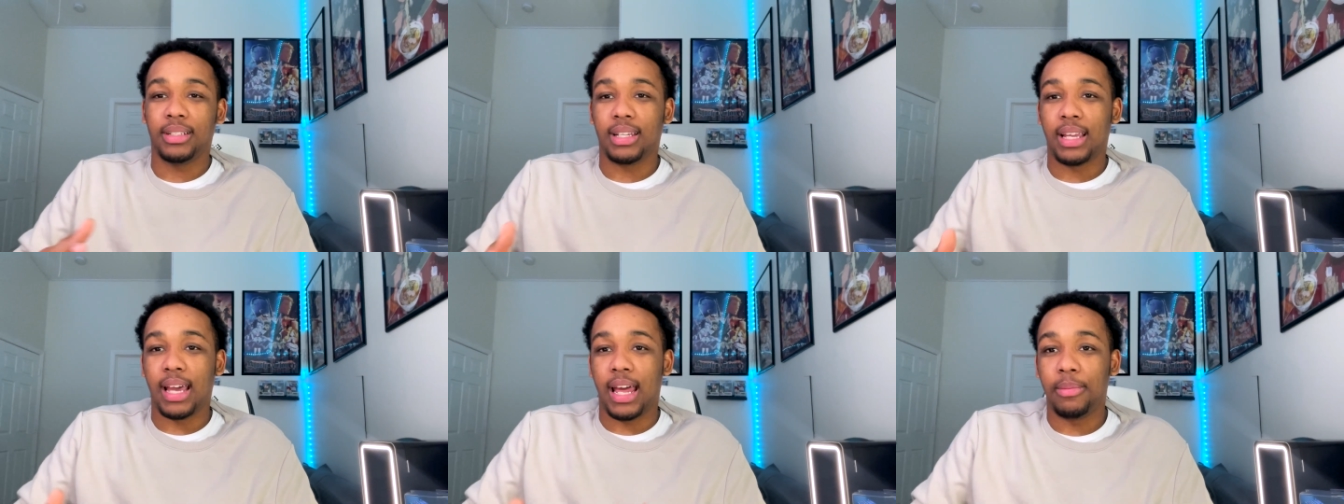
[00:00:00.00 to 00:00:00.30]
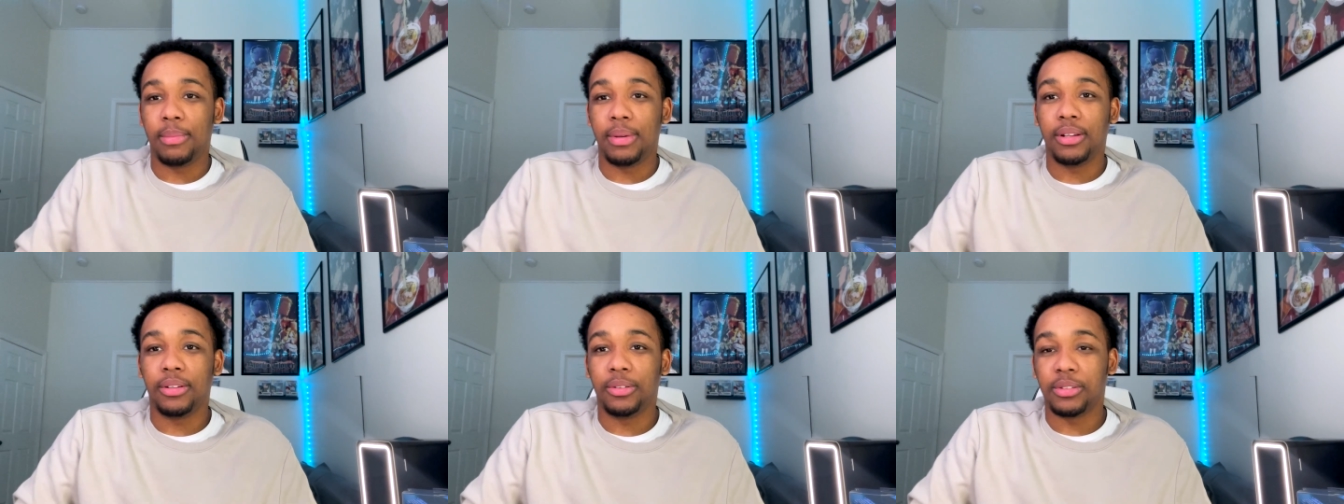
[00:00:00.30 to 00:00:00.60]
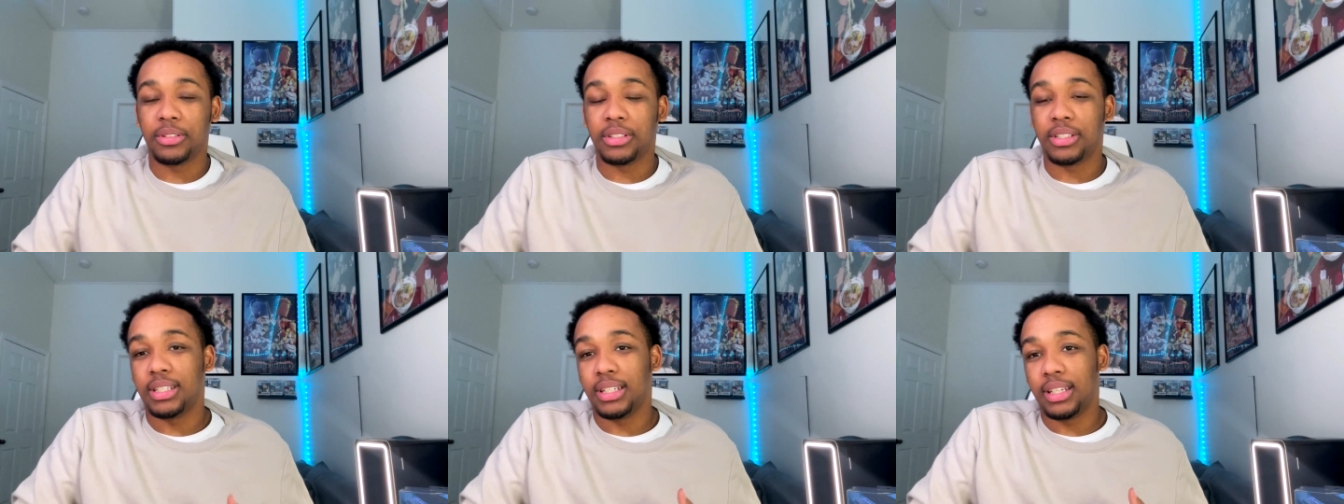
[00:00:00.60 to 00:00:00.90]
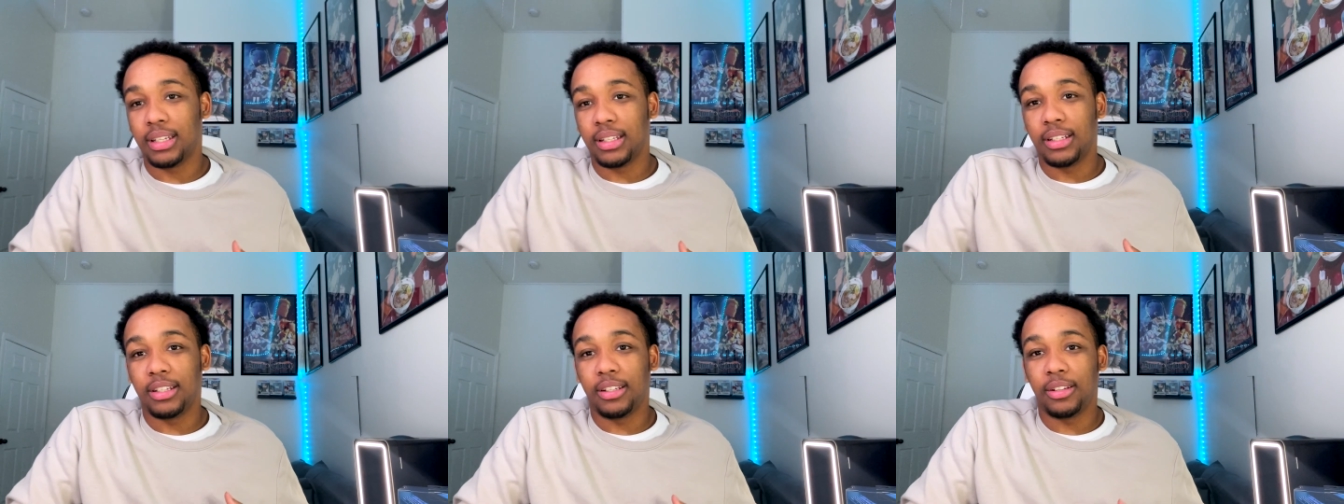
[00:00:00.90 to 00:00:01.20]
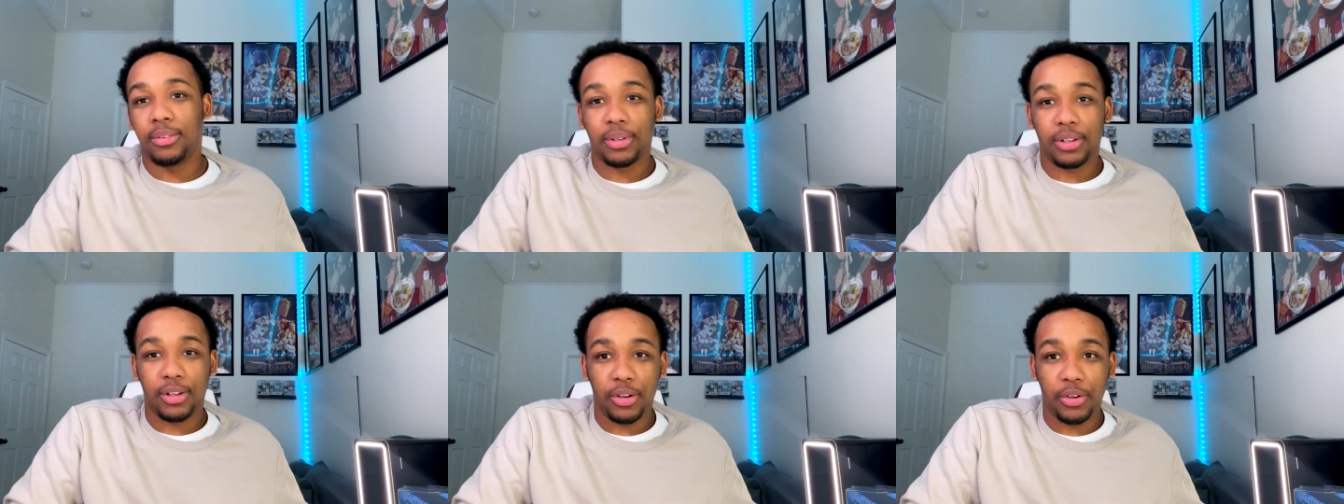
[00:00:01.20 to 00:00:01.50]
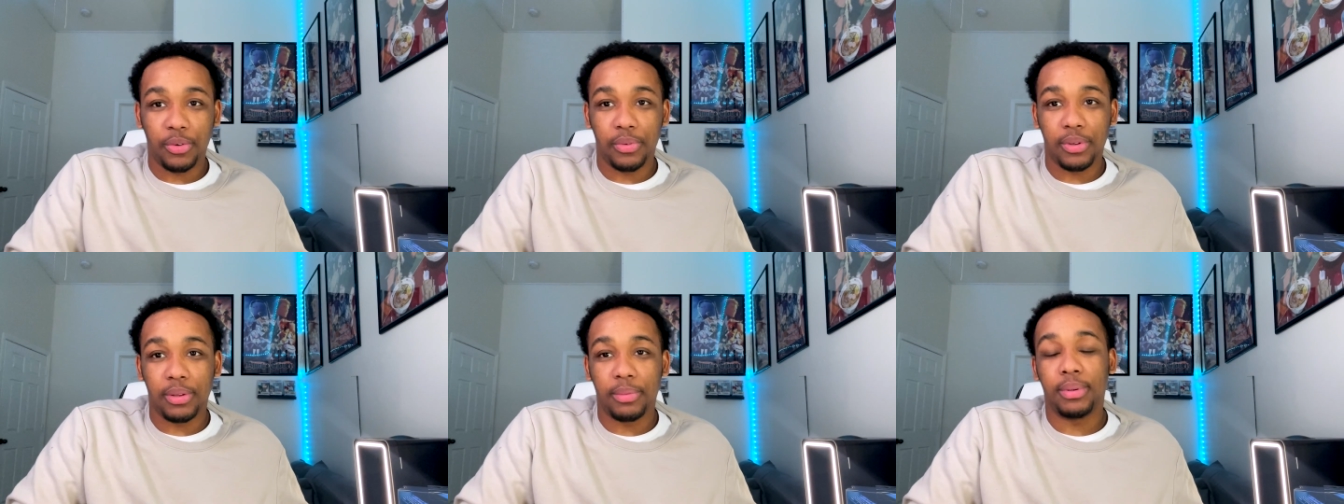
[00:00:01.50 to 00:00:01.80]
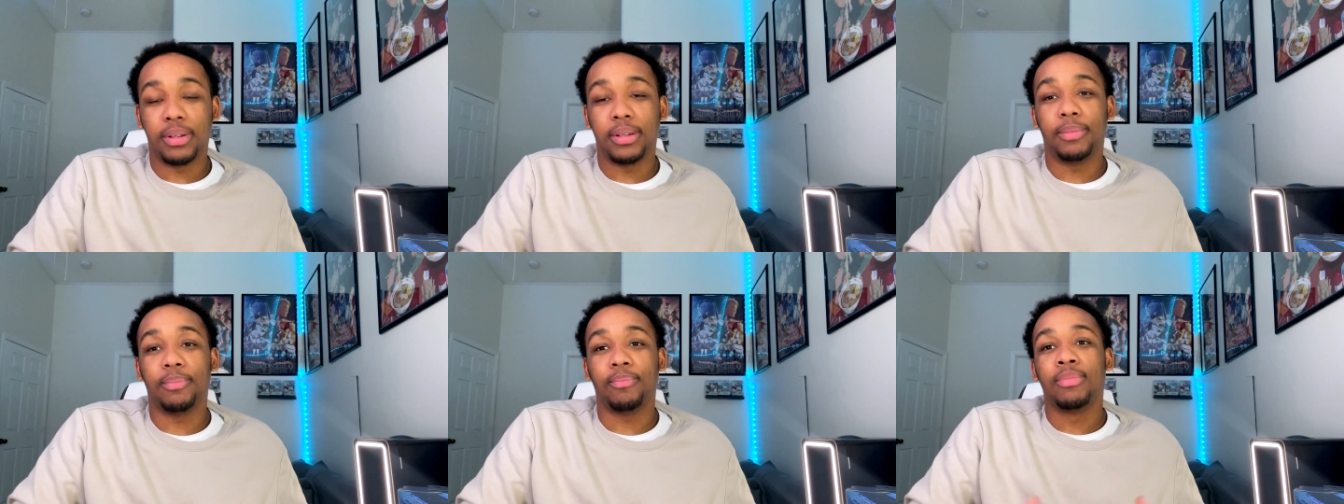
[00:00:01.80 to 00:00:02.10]
kind of been a little sick dealing with COVID,
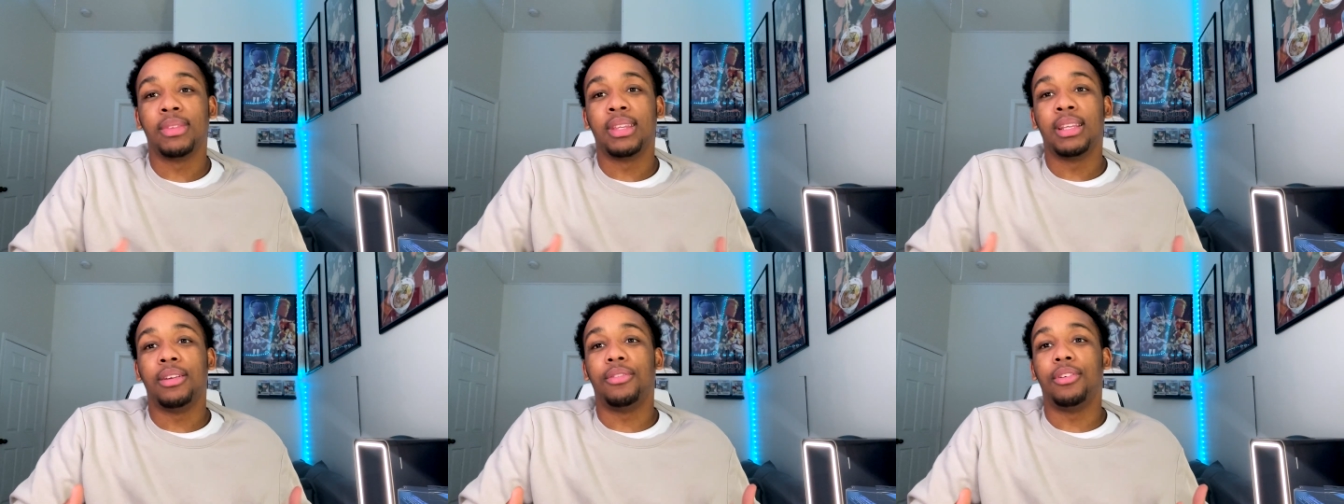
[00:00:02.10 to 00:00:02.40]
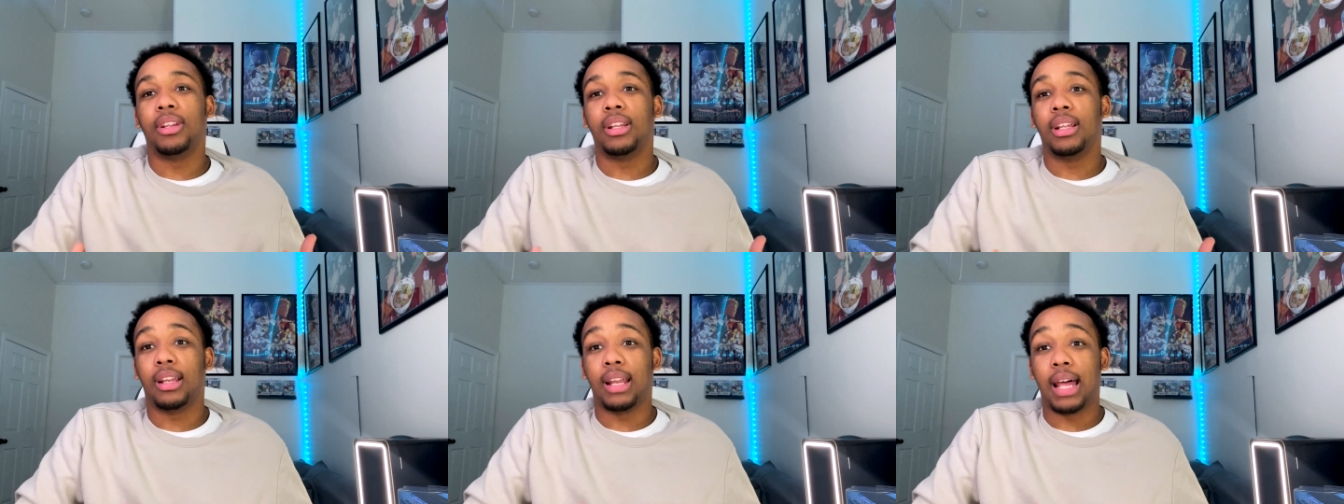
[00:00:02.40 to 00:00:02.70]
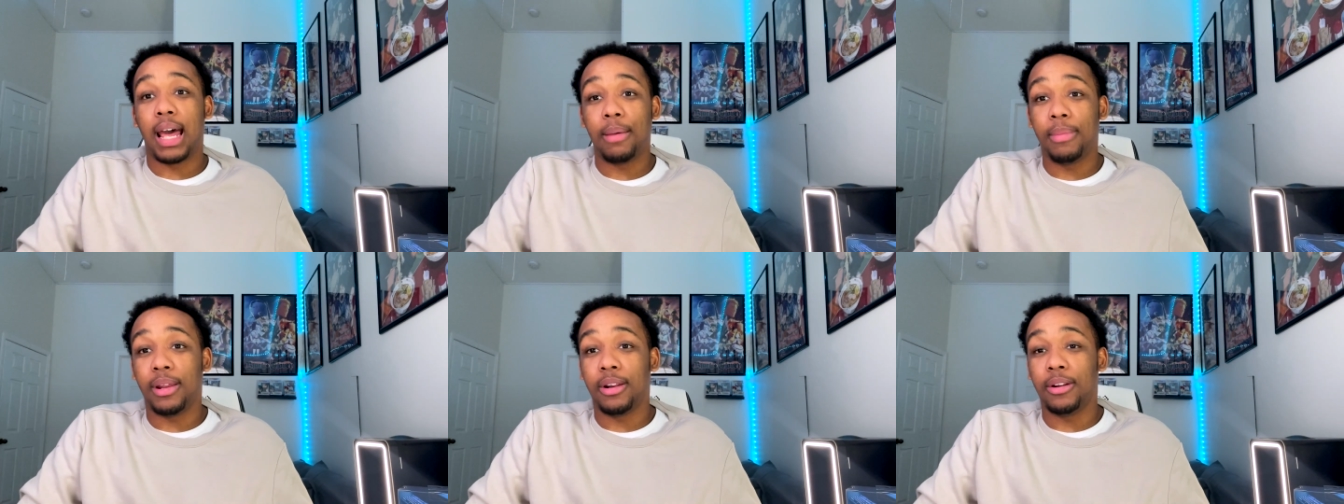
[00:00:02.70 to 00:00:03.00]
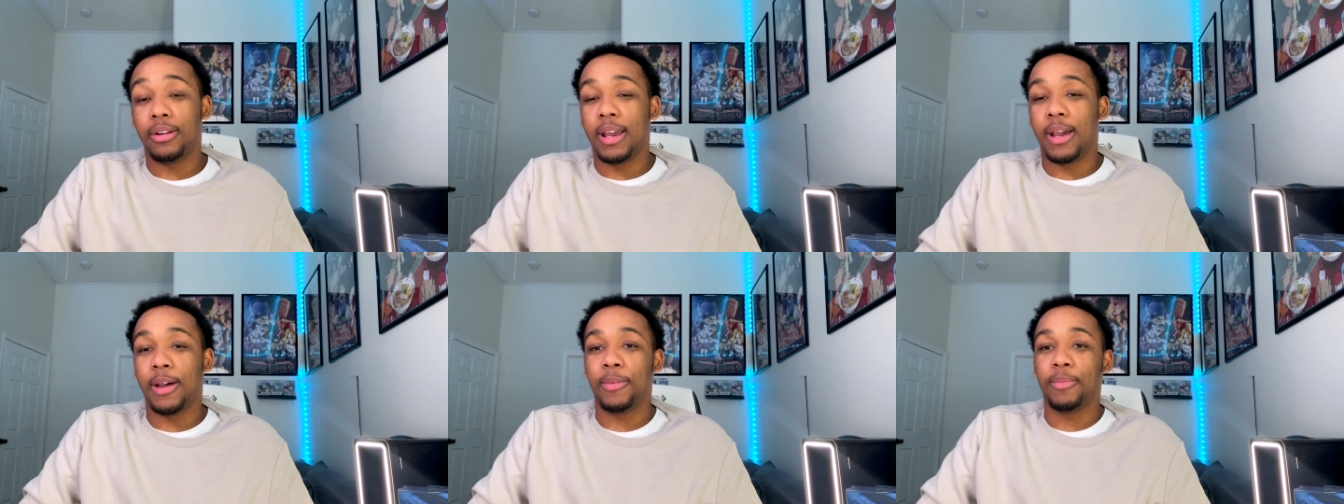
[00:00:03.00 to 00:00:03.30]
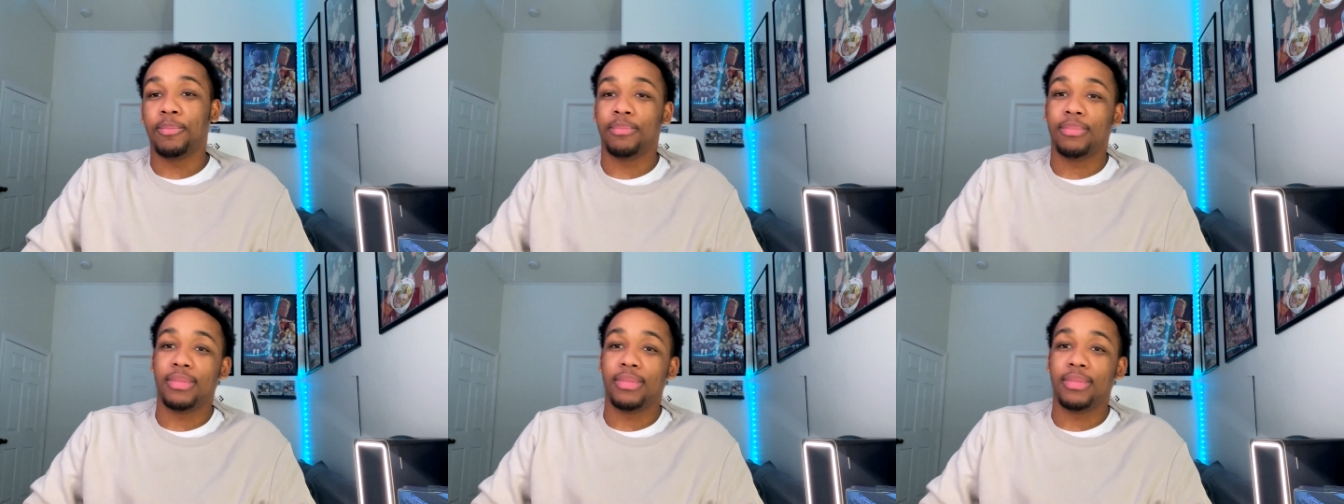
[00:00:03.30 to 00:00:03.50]
but feeling a lot better now.